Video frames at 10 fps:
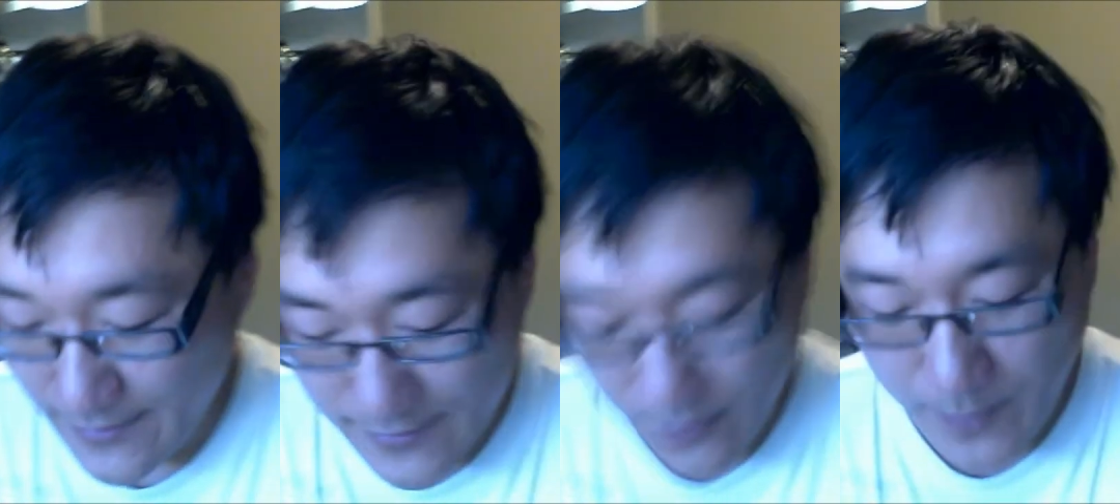
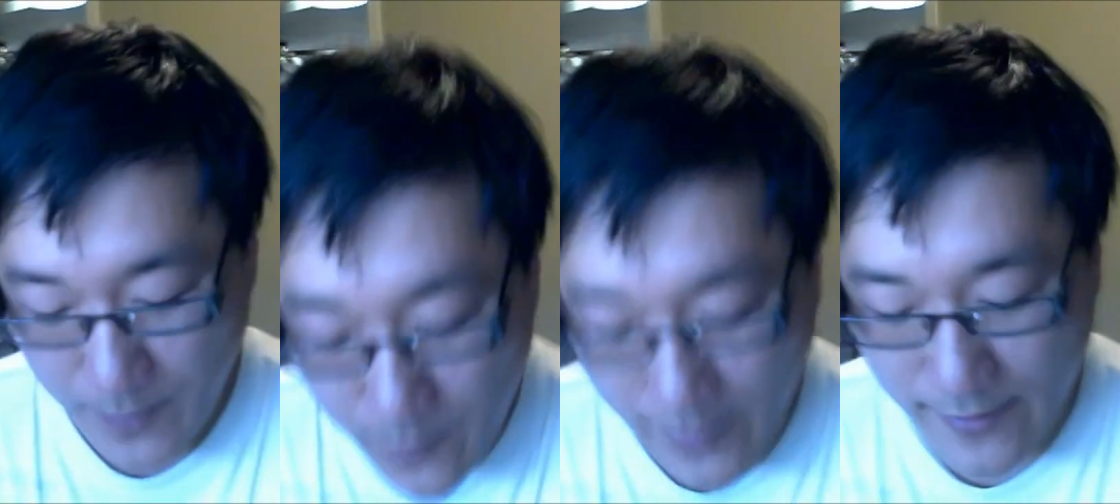So
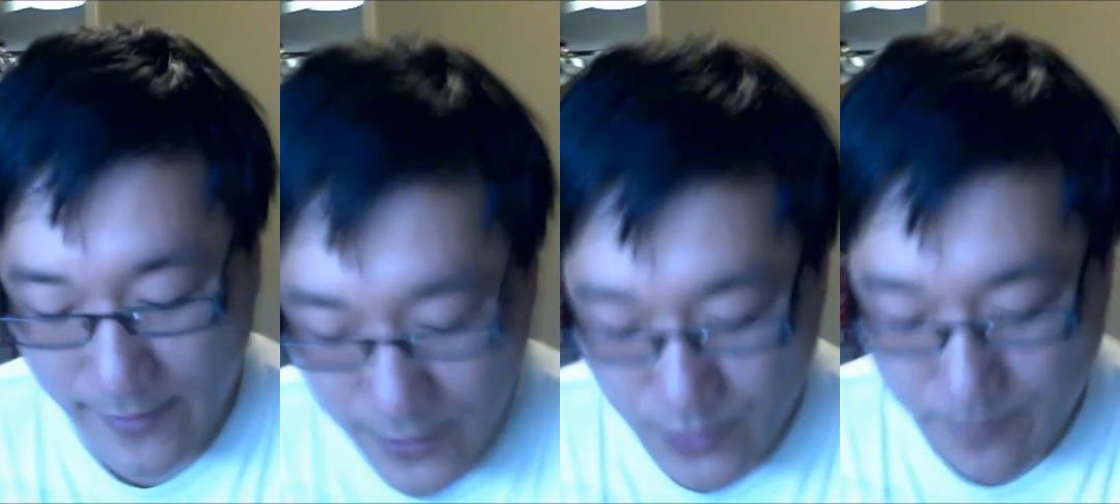people can
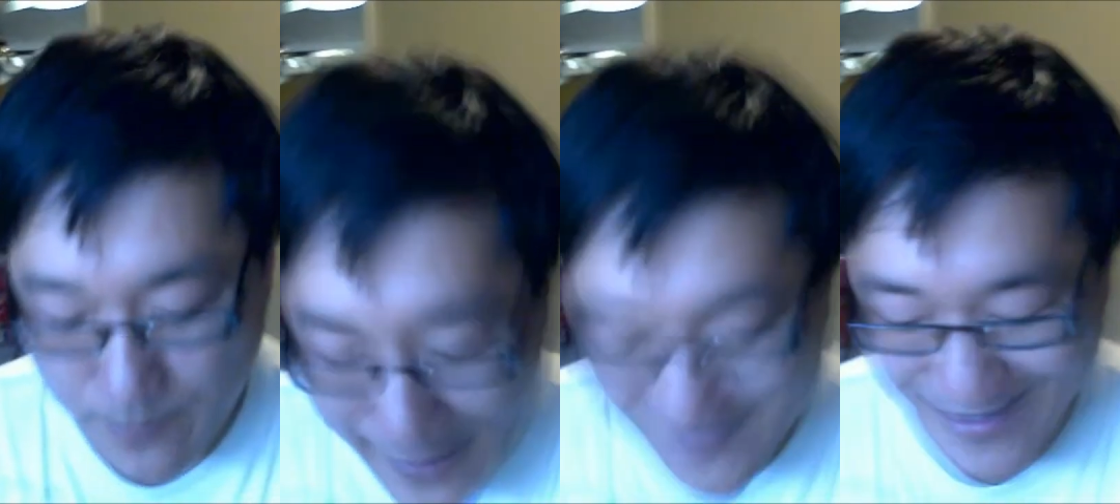assume
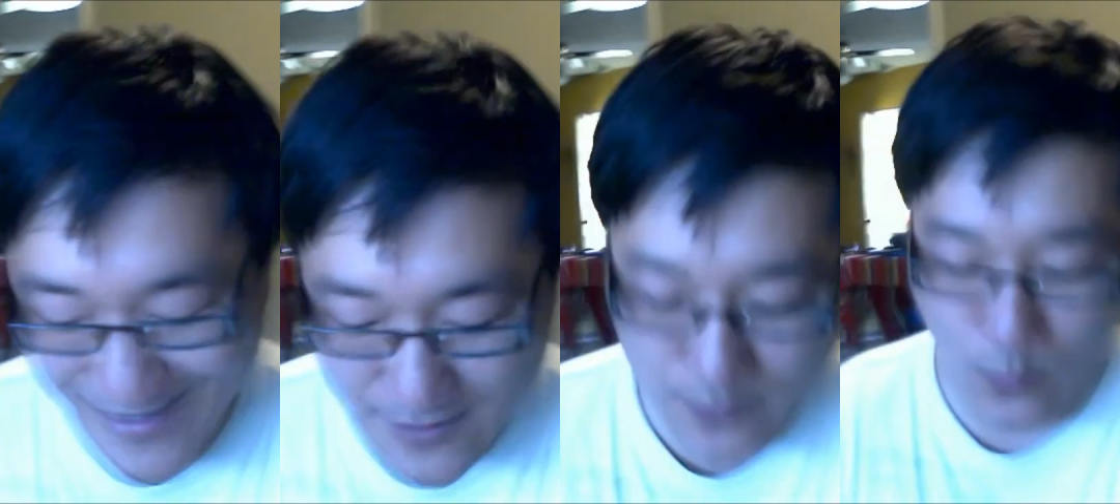bad
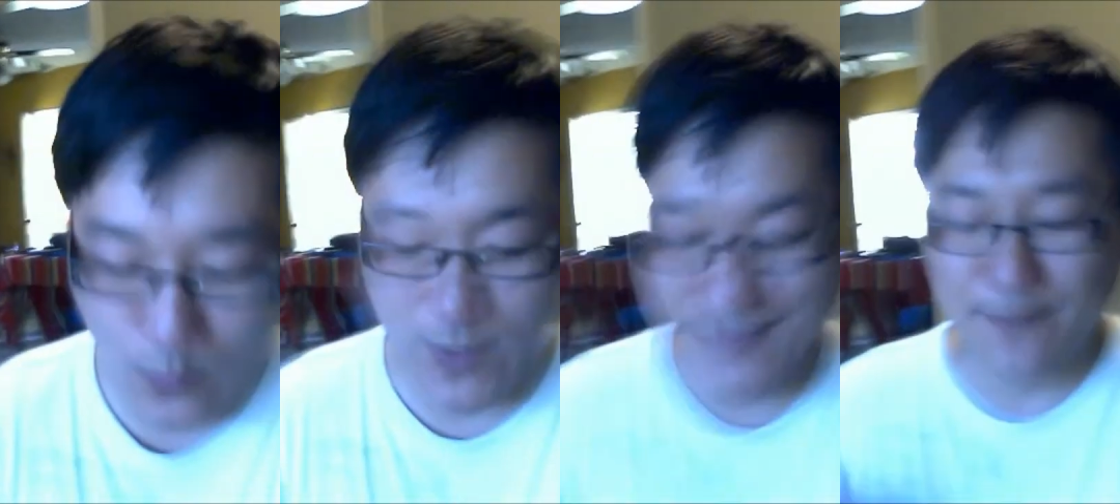things
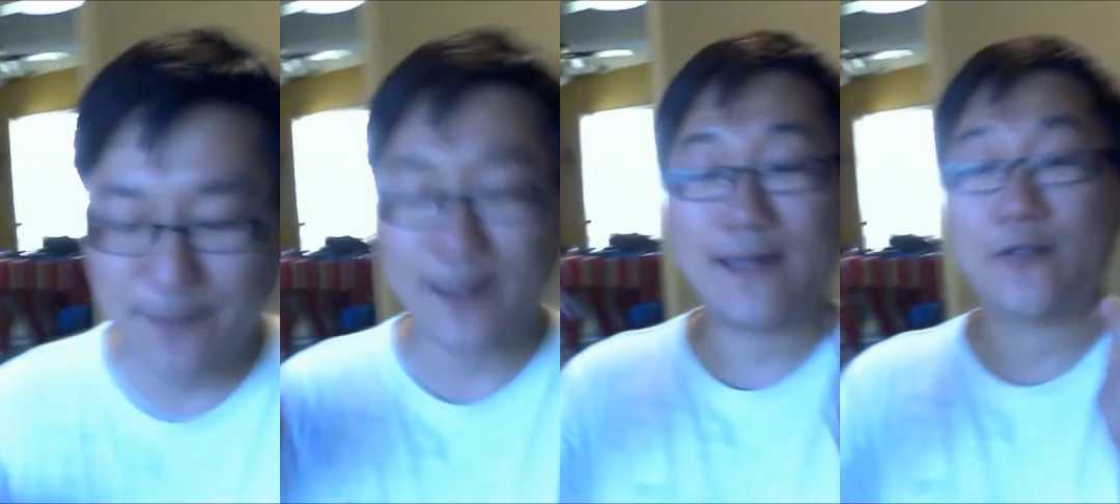were
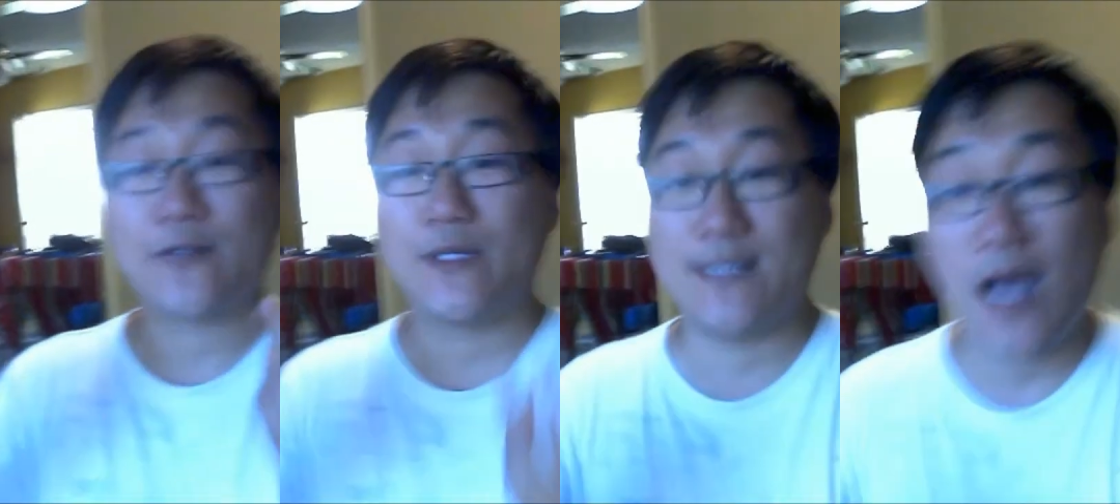simply a
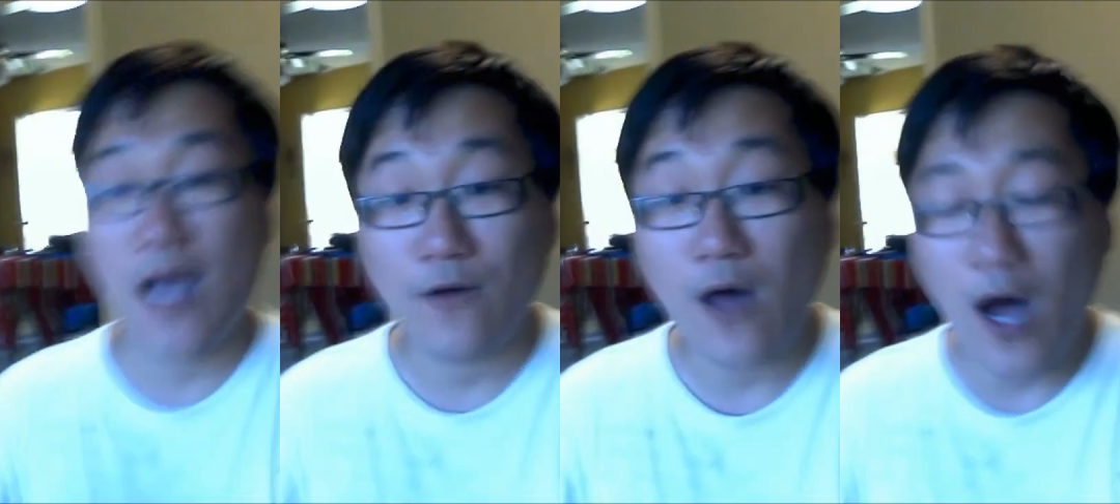
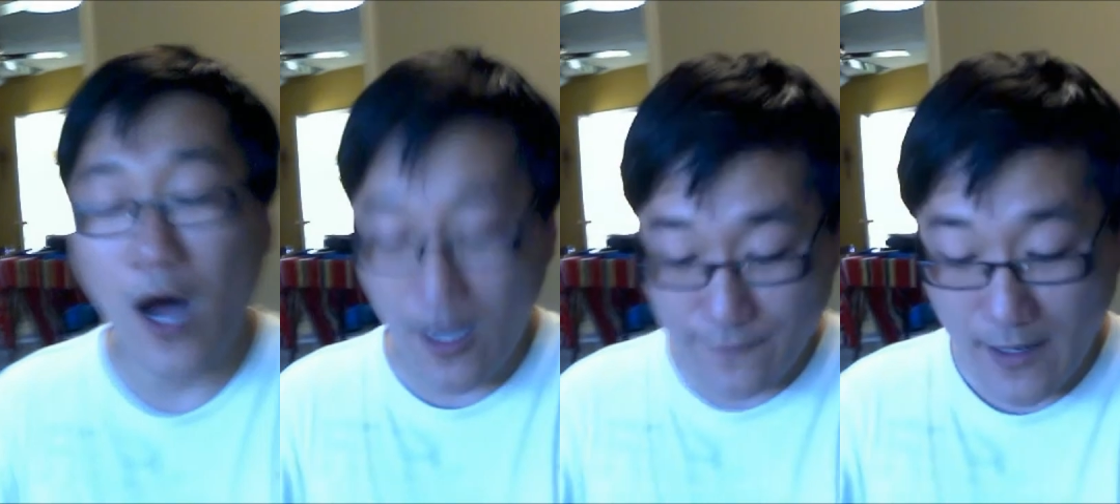result
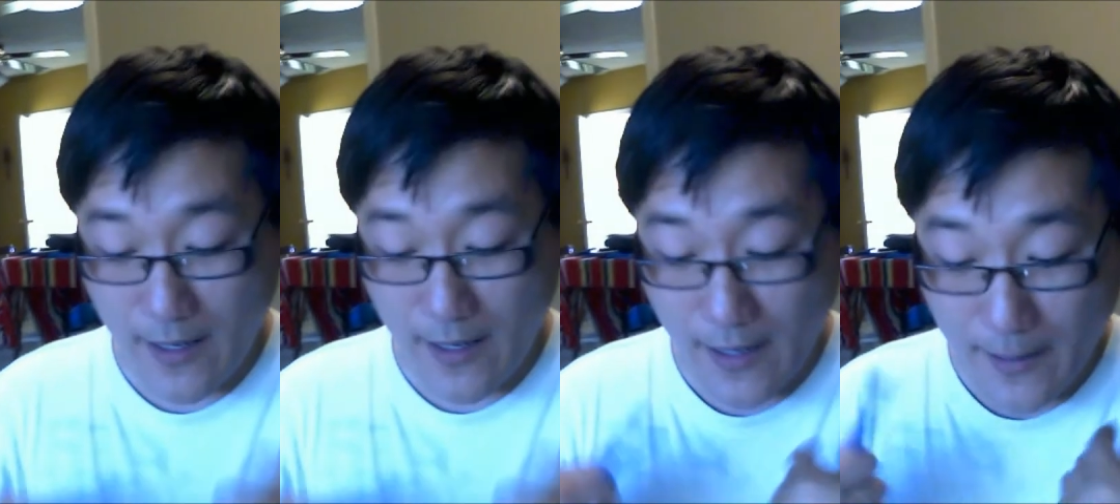of
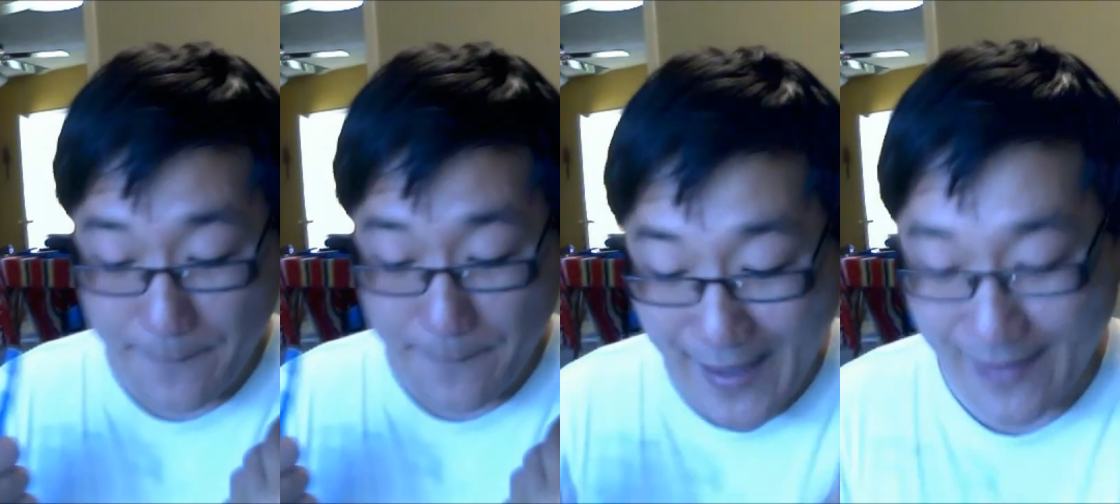
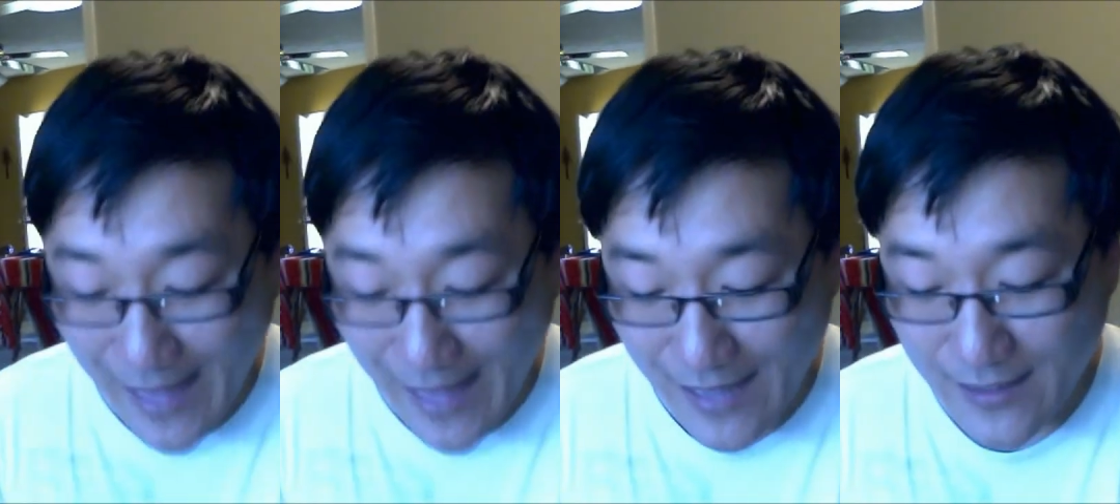bad
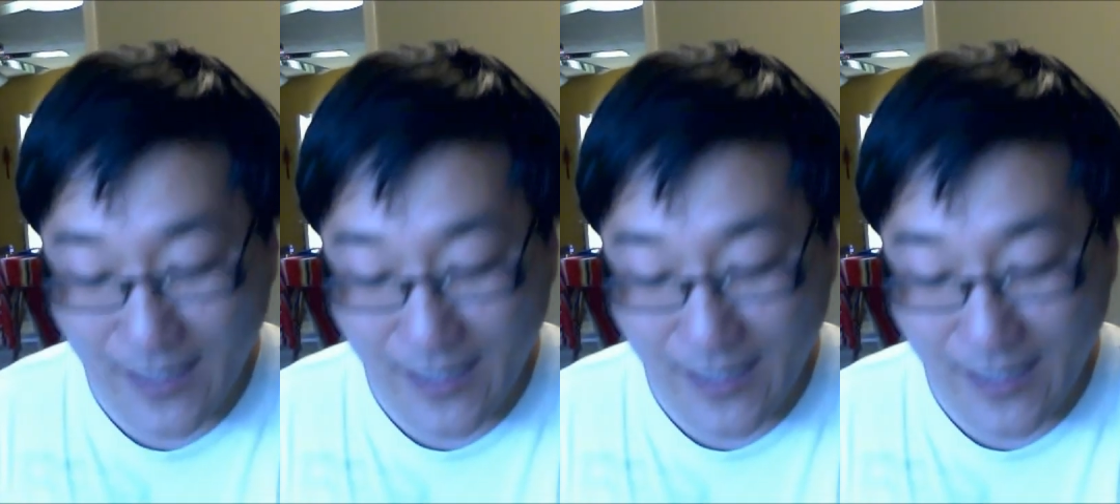luck.